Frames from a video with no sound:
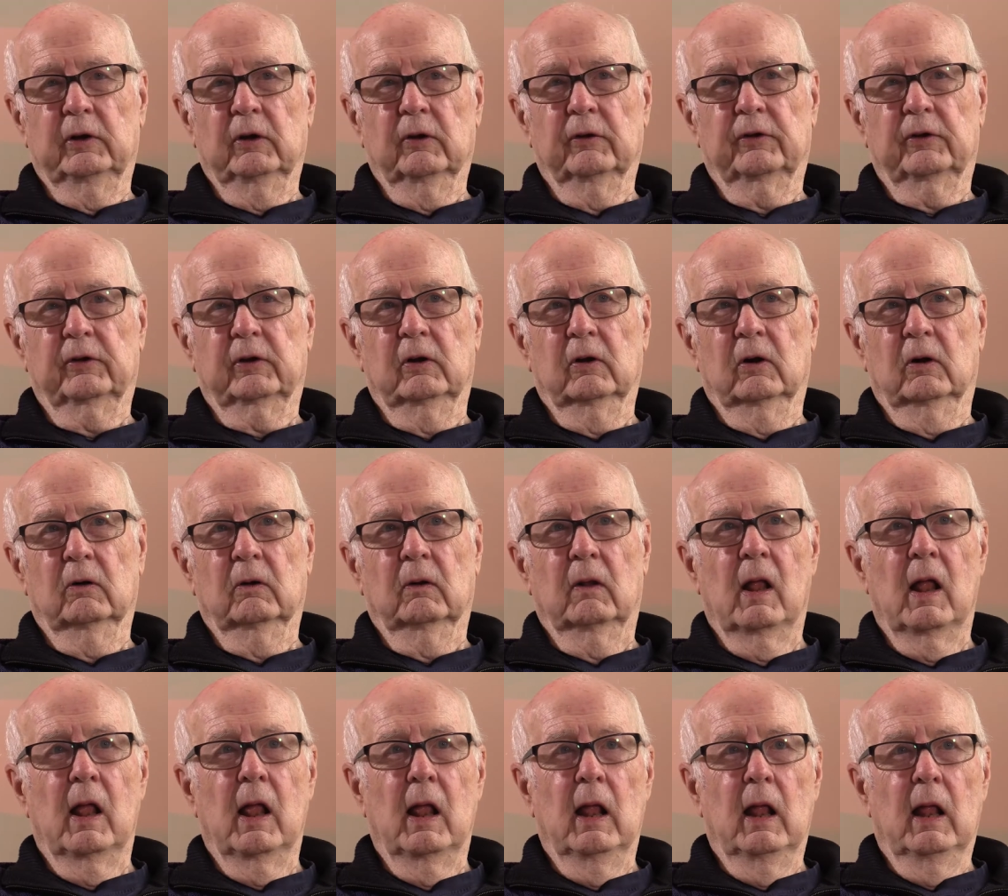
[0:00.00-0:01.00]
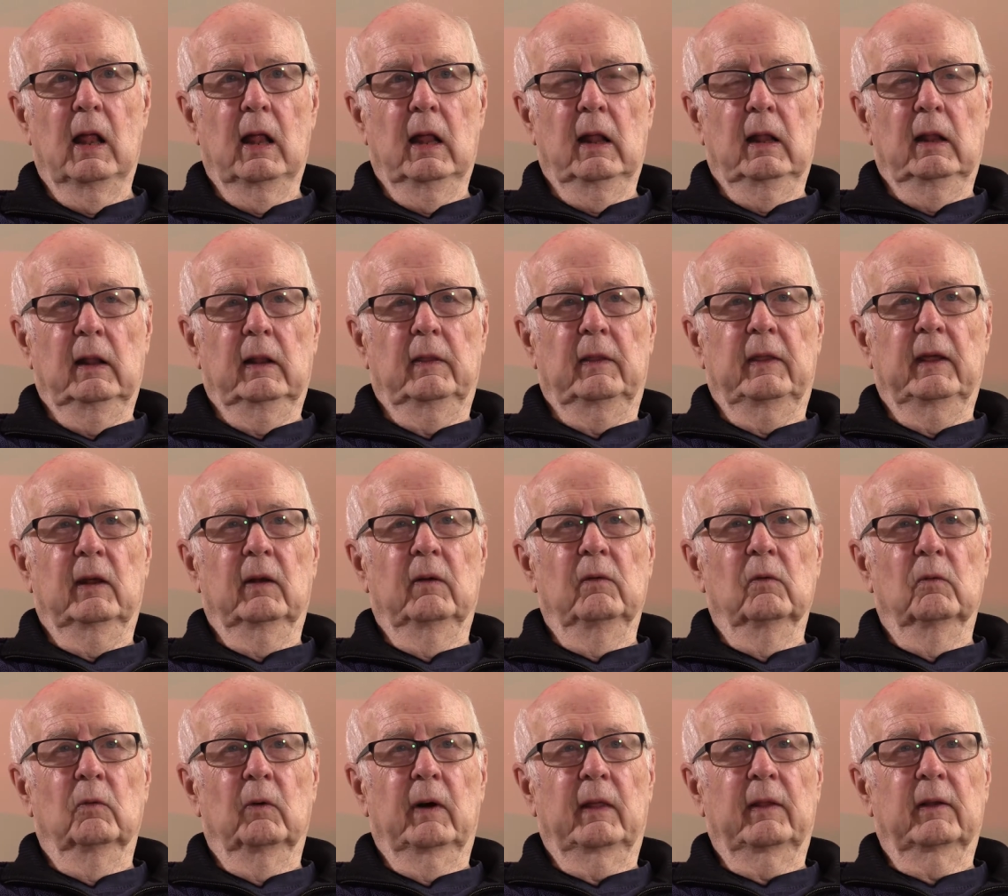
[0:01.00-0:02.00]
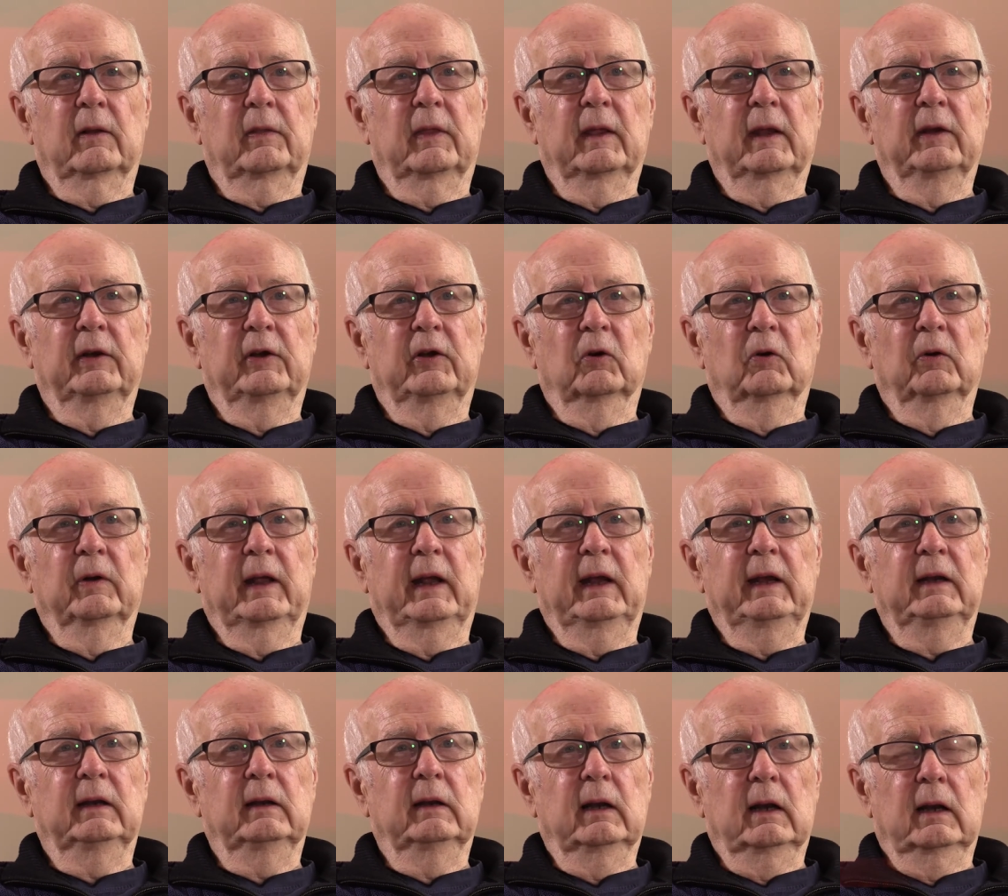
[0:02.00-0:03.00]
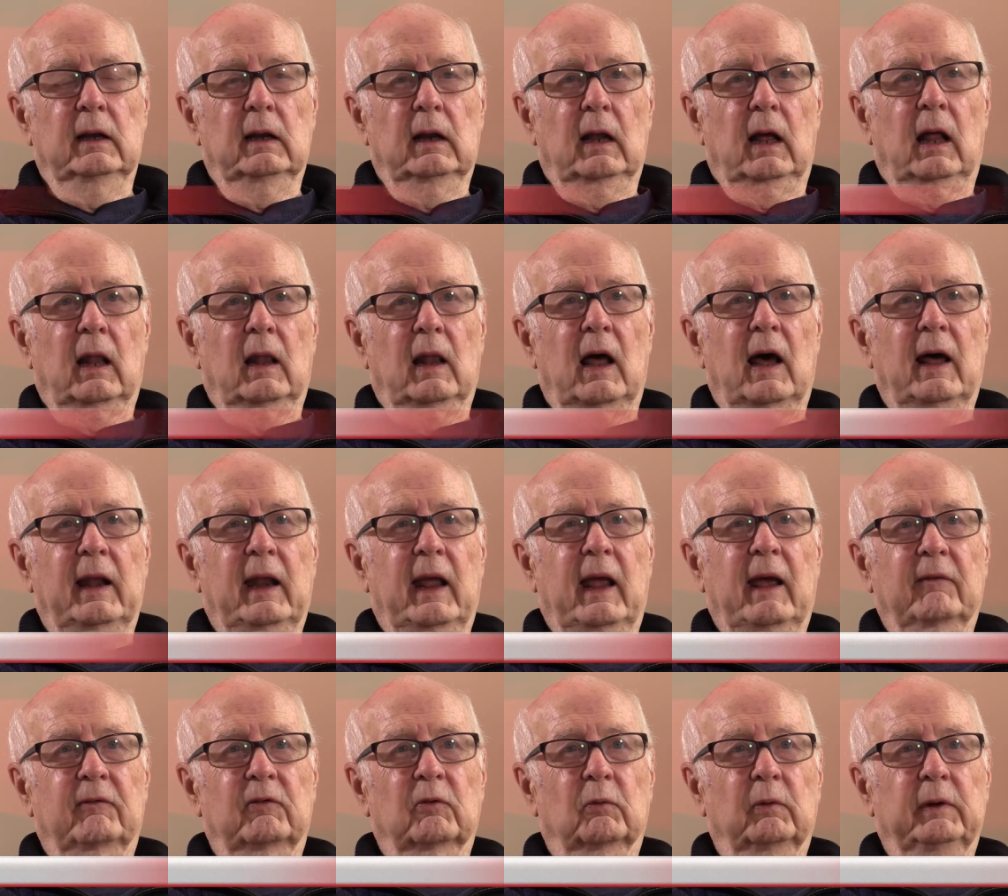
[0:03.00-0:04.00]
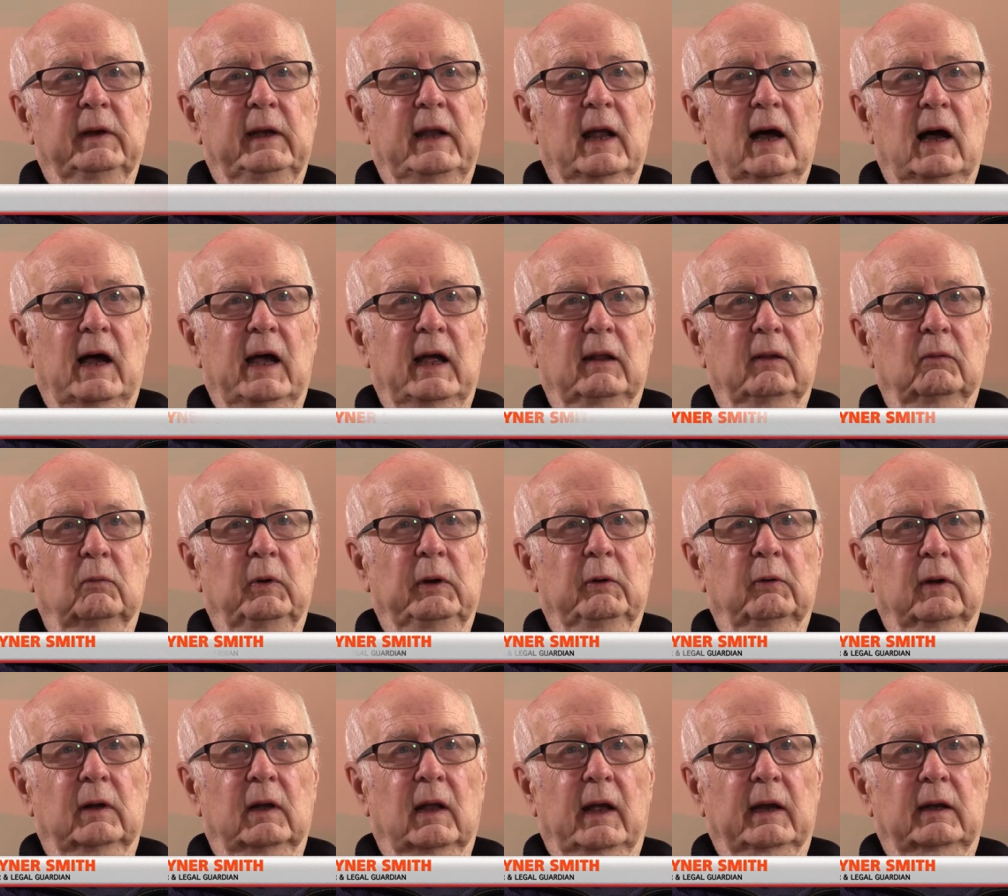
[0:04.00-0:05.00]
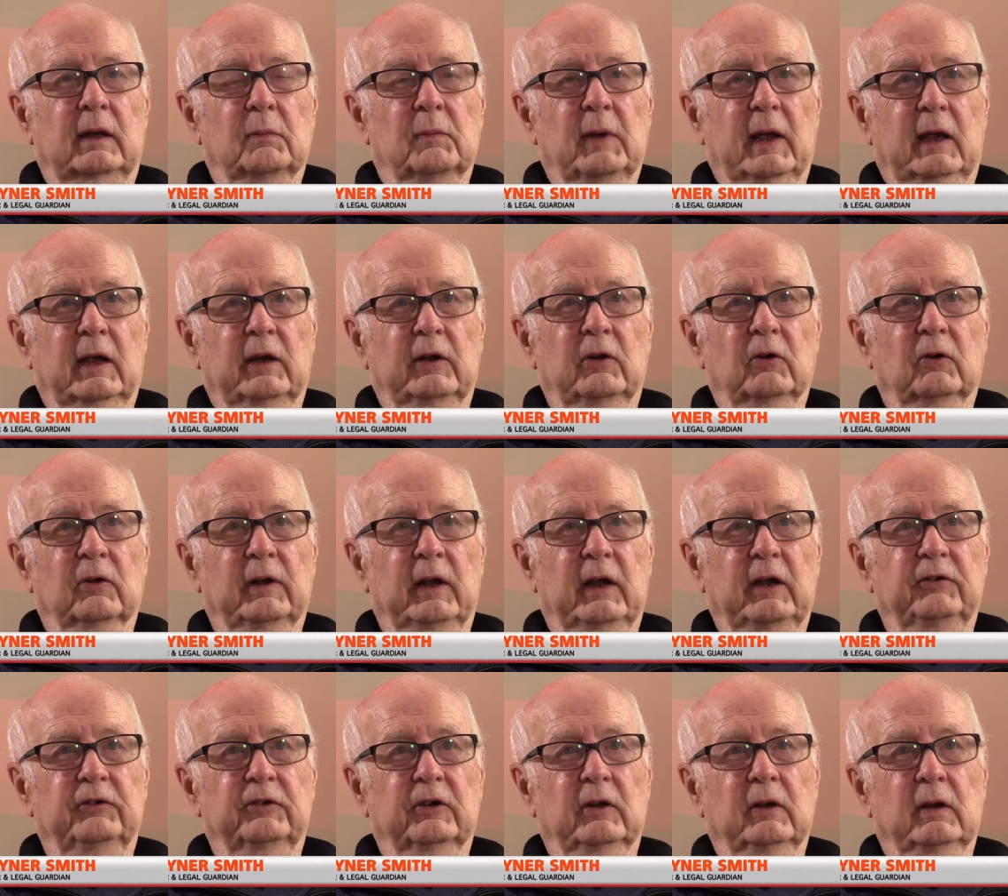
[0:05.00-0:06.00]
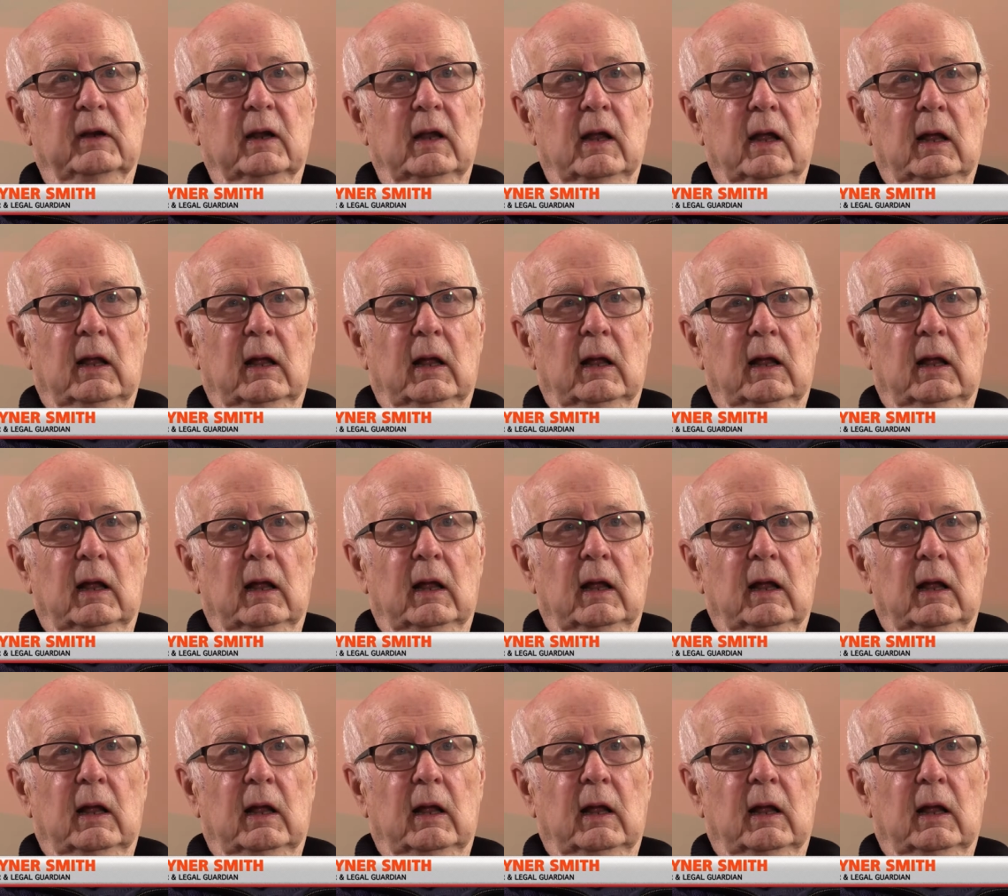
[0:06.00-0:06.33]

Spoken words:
years ago, then rather than donate a lot after we die, we would like to make a donation,